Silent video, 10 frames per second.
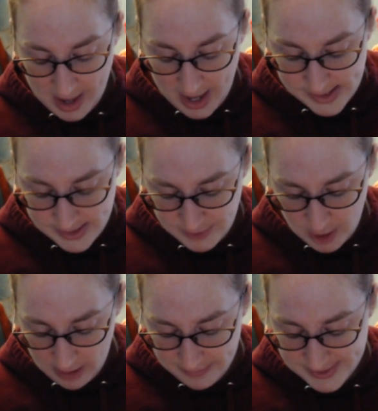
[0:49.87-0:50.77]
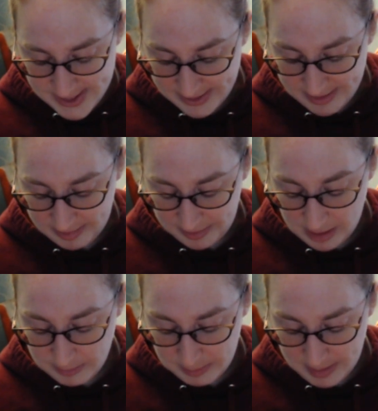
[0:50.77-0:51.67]
As if to offset this
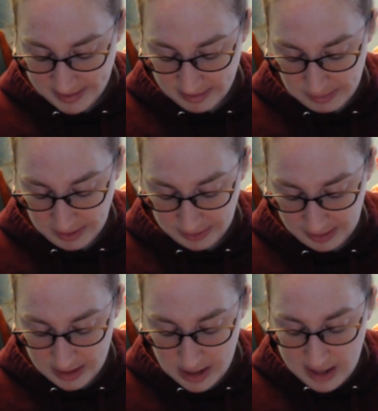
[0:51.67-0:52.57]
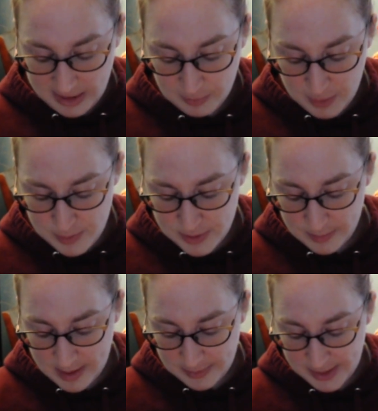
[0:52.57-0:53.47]
alarming possibility, the ropes
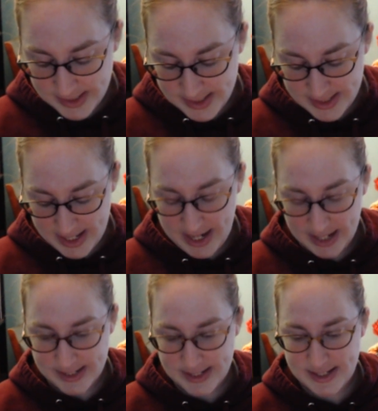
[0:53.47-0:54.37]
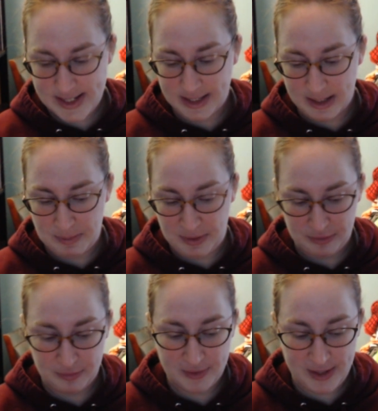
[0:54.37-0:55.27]
around Nancy's hands suddenly pulled
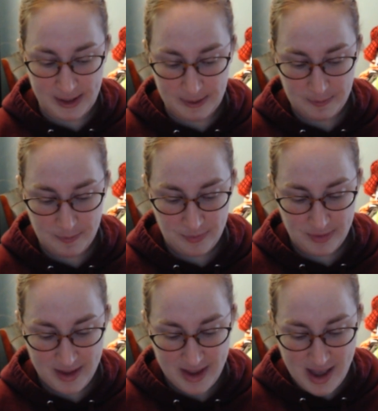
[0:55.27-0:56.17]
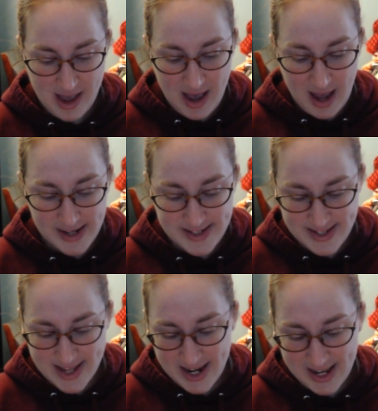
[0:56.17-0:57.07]
free. "I
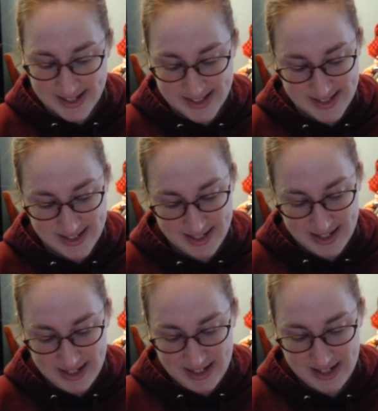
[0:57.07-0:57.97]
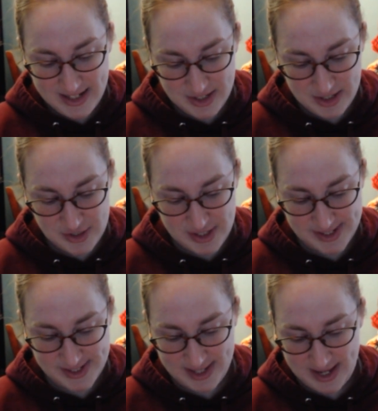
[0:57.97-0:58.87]
did it!" she
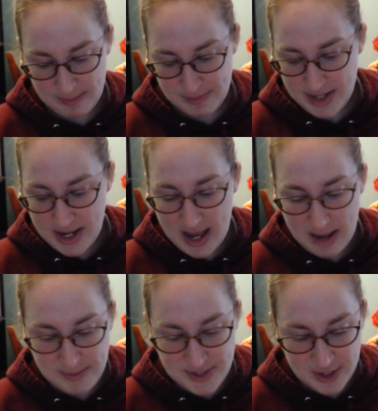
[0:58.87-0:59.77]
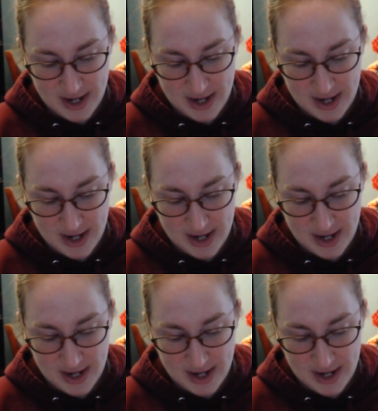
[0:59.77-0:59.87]
exclaimed, and Mr.